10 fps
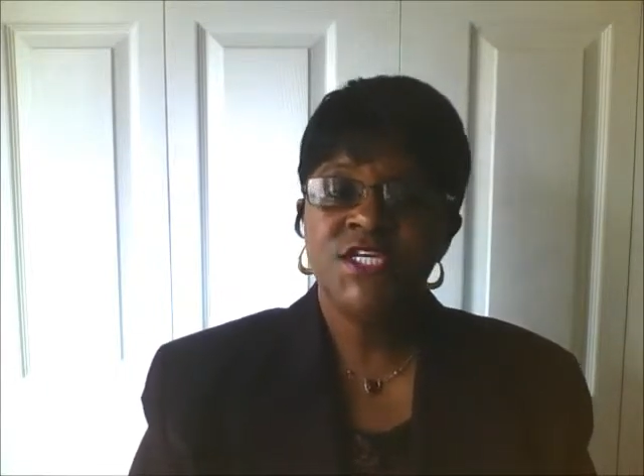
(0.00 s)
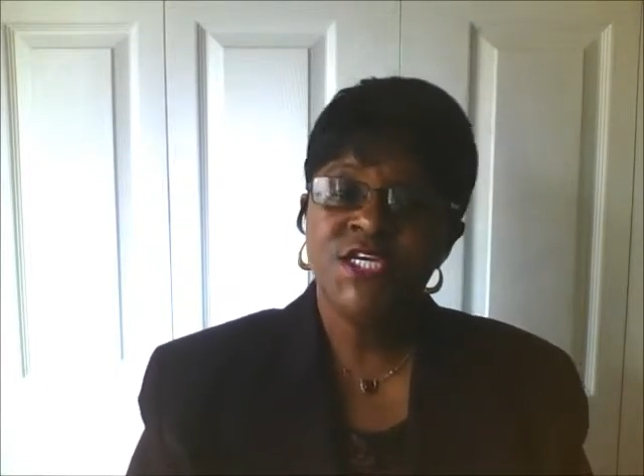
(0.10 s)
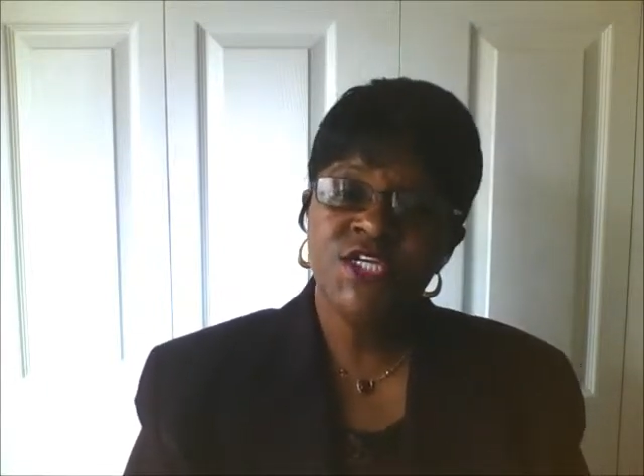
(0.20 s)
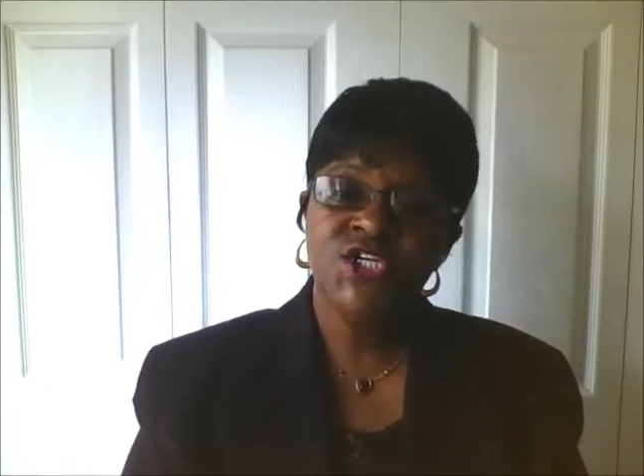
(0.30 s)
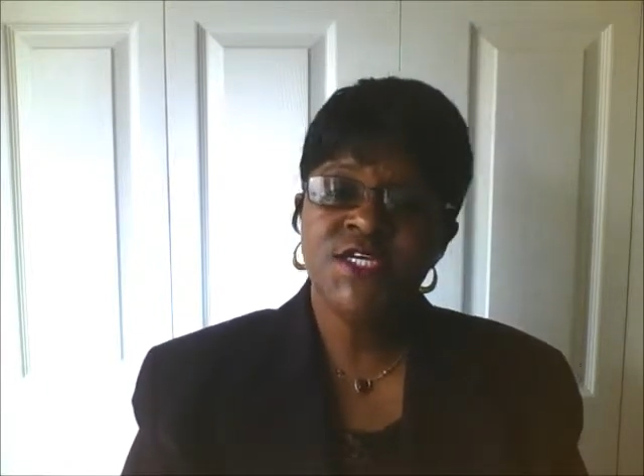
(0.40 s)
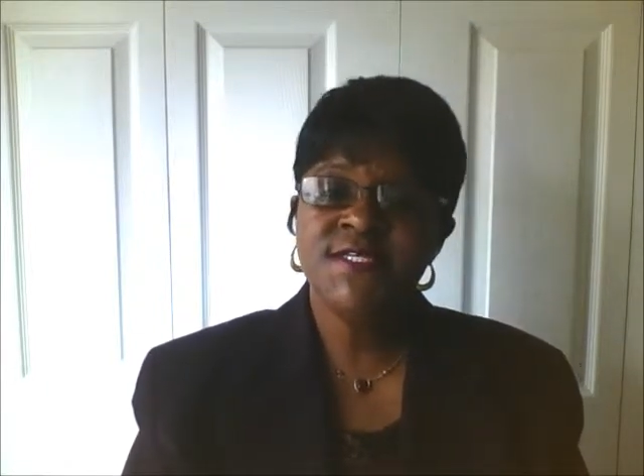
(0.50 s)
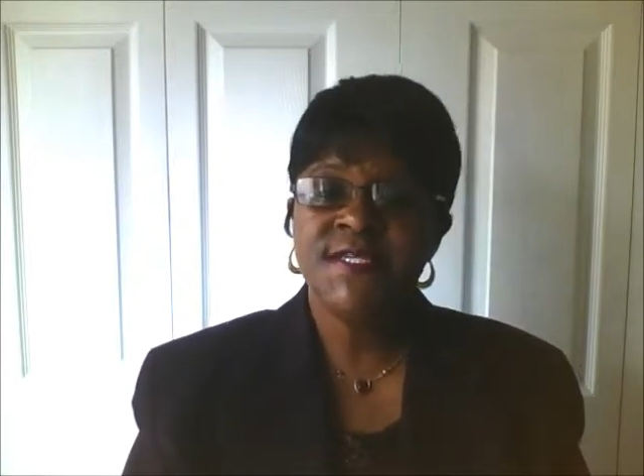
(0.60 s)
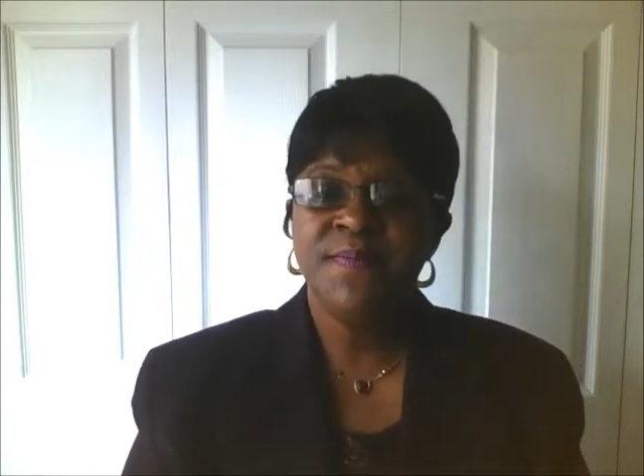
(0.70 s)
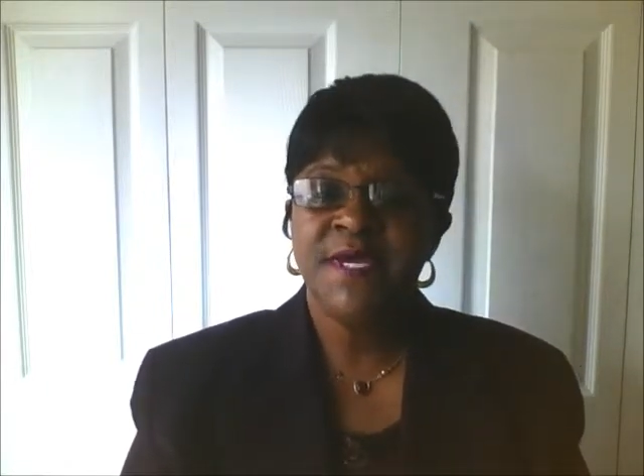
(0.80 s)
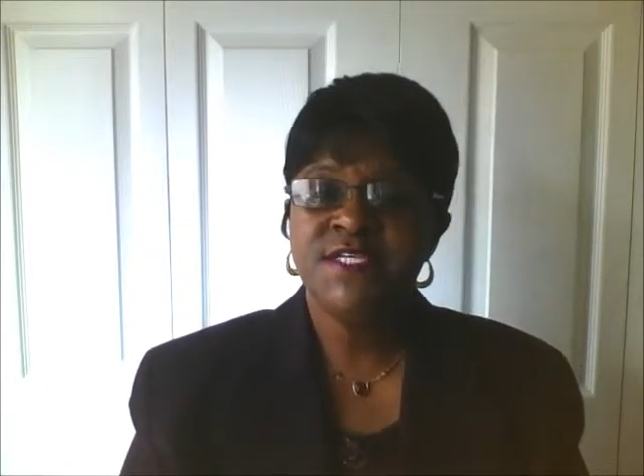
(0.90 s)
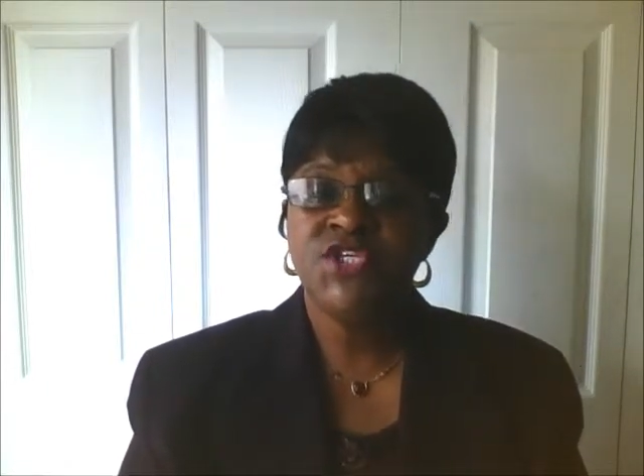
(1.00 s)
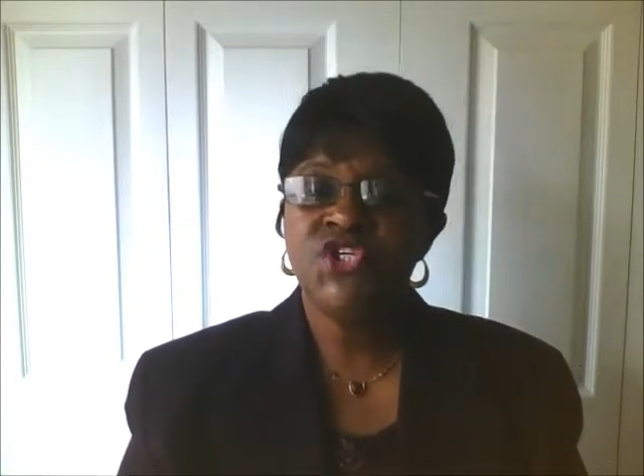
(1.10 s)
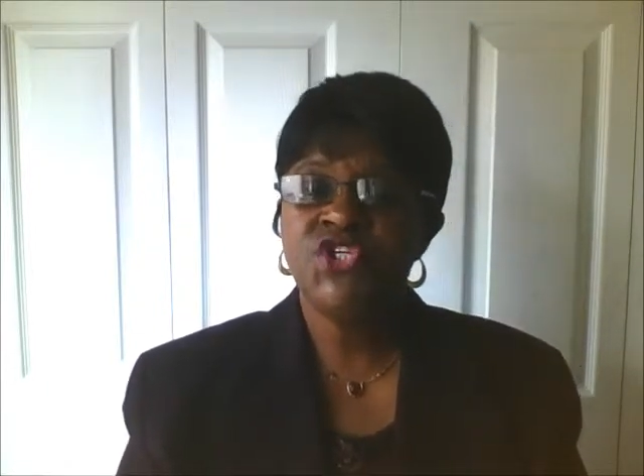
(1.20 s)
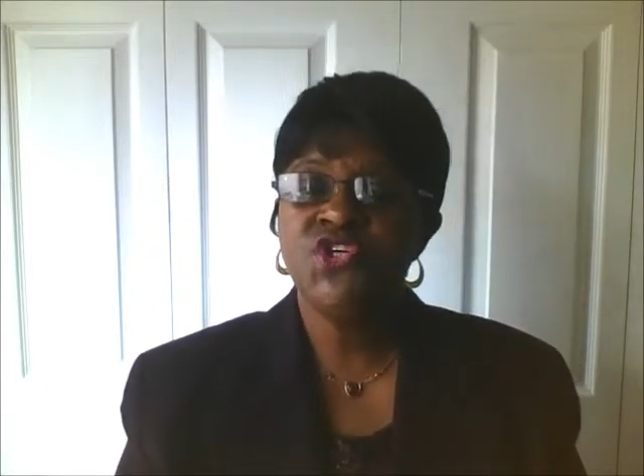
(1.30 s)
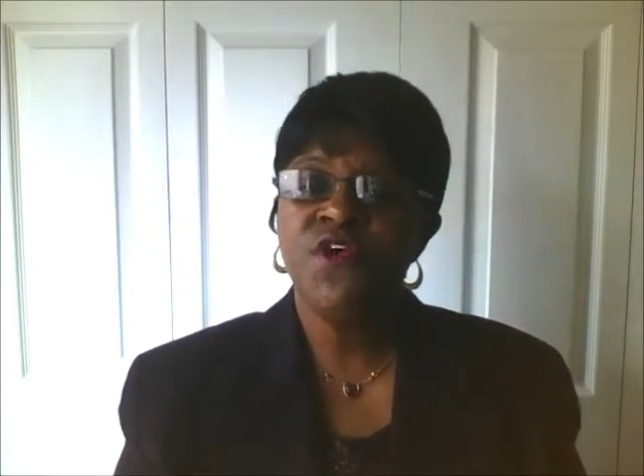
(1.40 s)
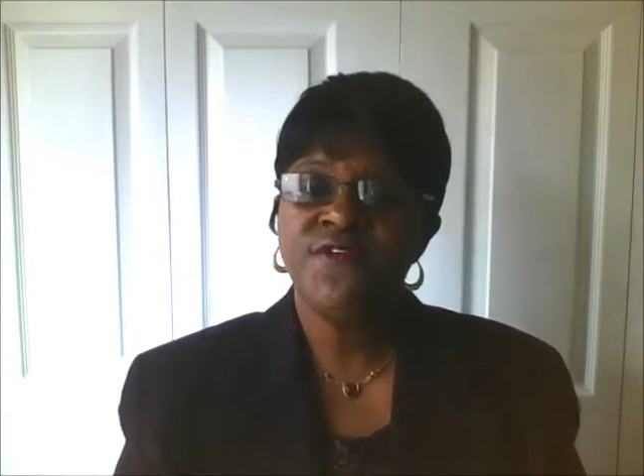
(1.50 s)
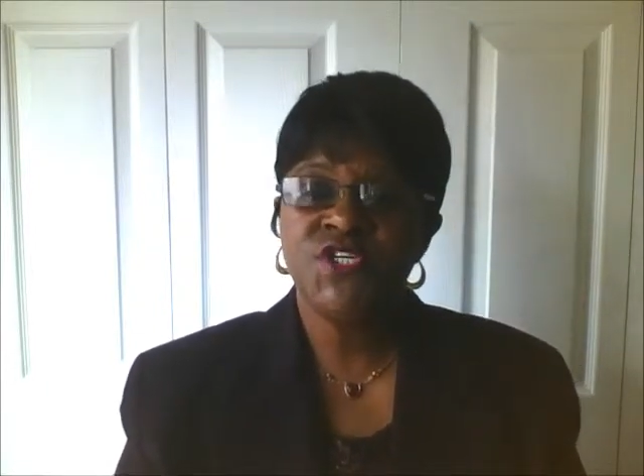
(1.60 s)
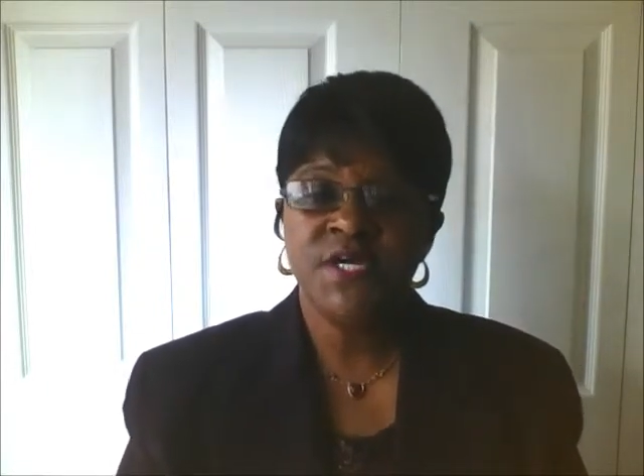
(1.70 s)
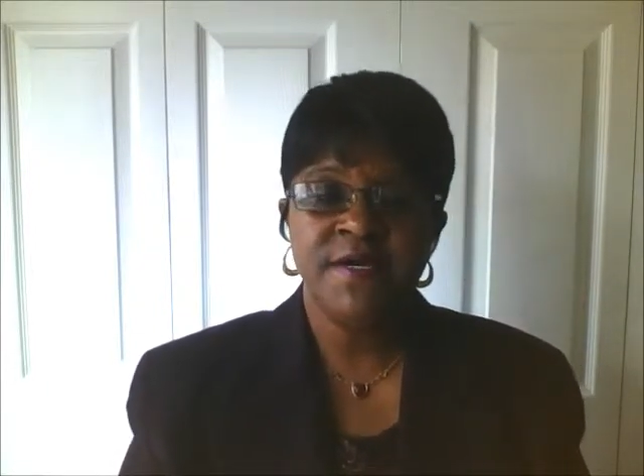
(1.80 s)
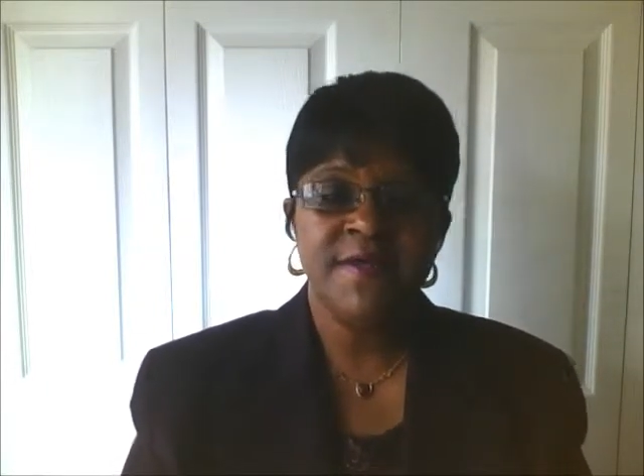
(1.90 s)
teachings, and messages you have
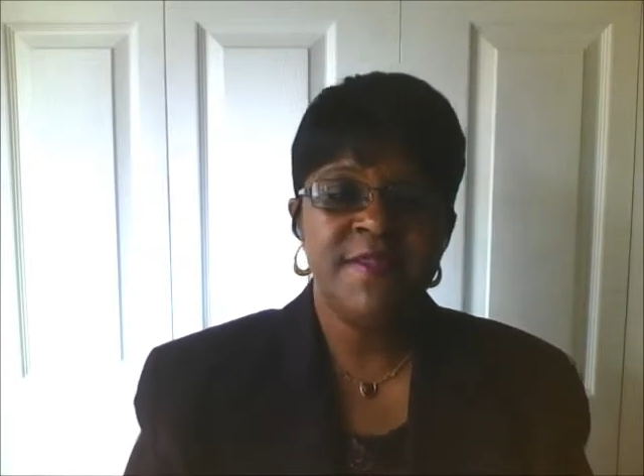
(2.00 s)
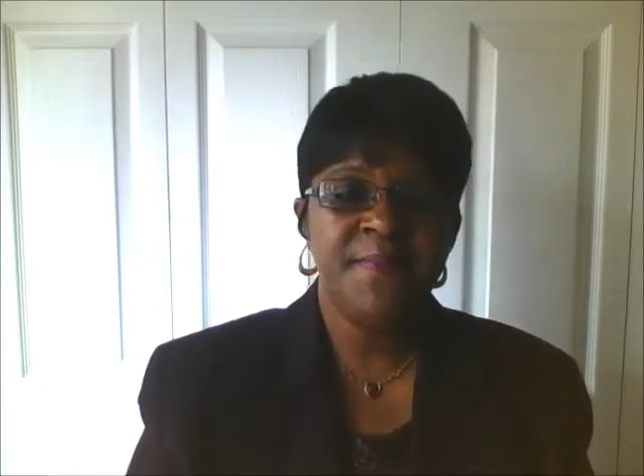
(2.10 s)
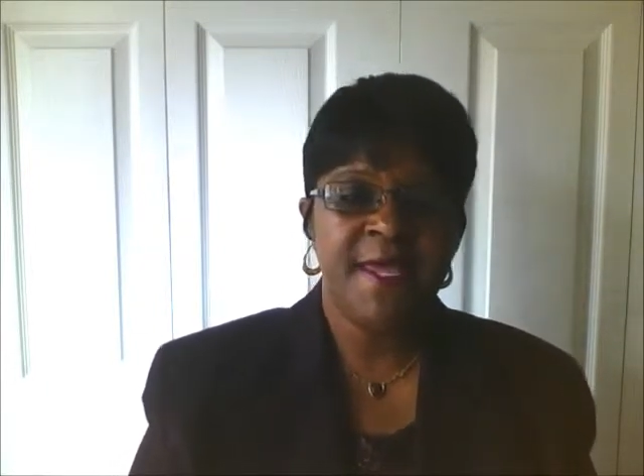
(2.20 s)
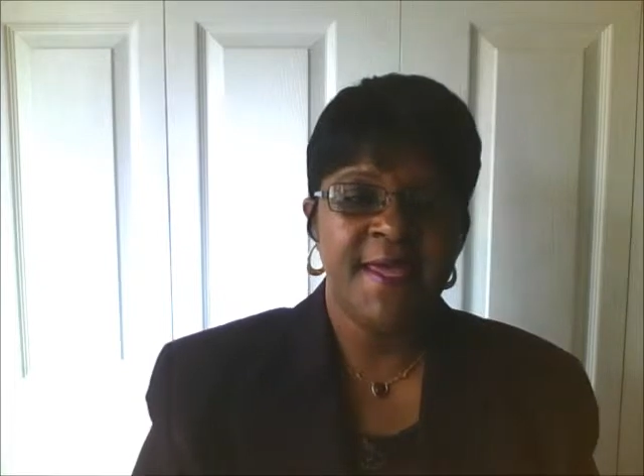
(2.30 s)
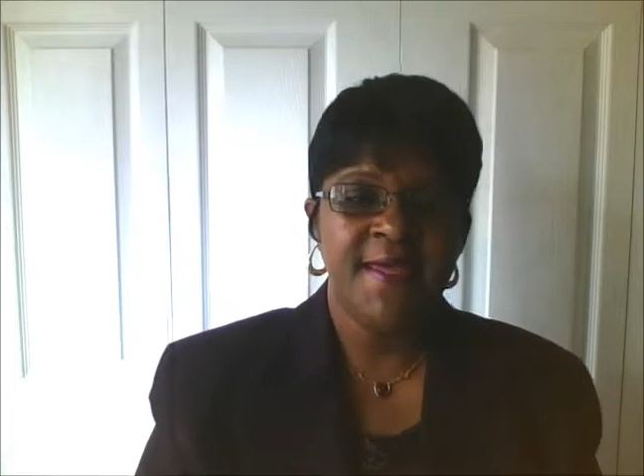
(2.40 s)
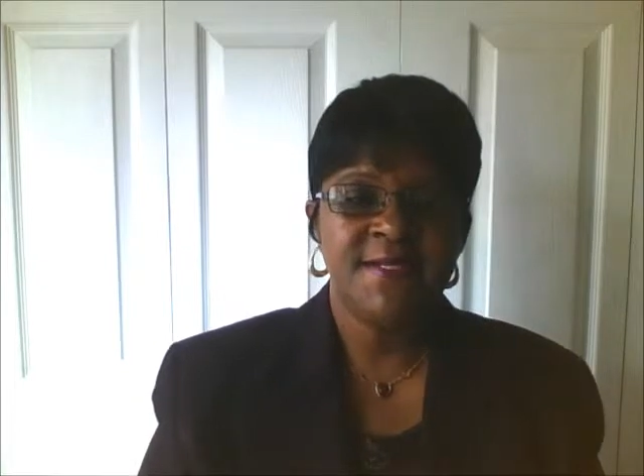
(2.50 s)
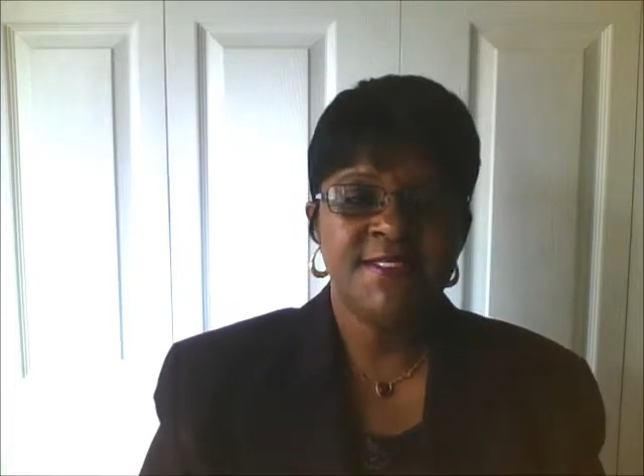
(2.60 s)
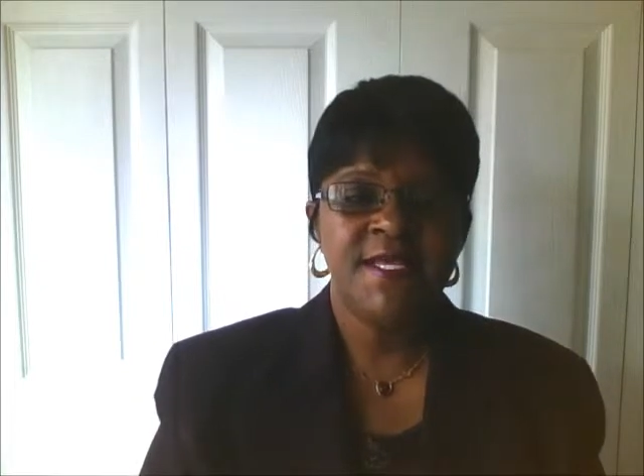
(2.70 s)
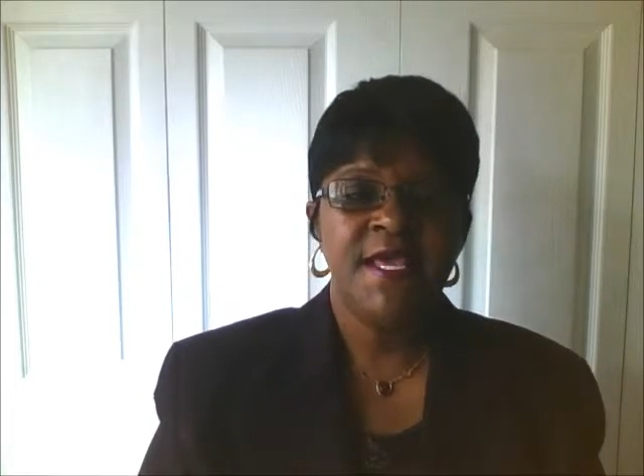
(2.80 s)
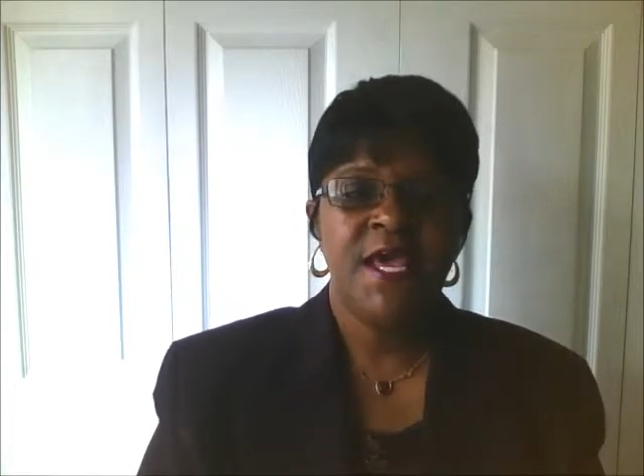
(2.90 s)
shared in the past